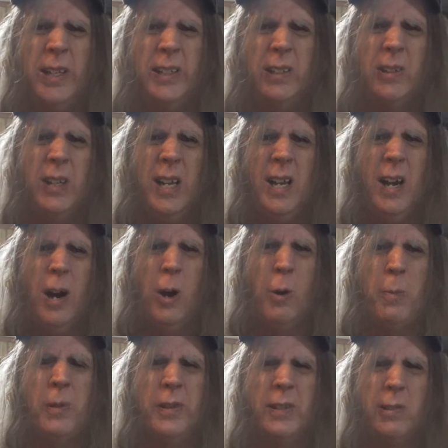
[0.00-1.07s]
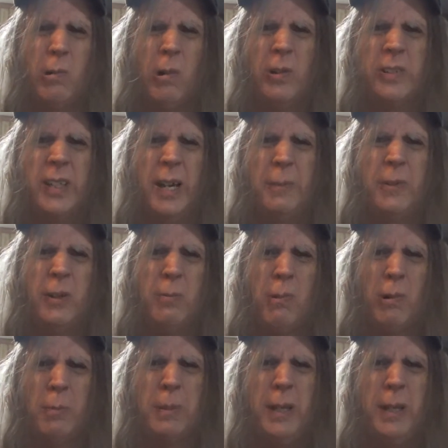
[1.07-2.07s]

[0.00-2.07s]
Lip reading: and you open the doors up so more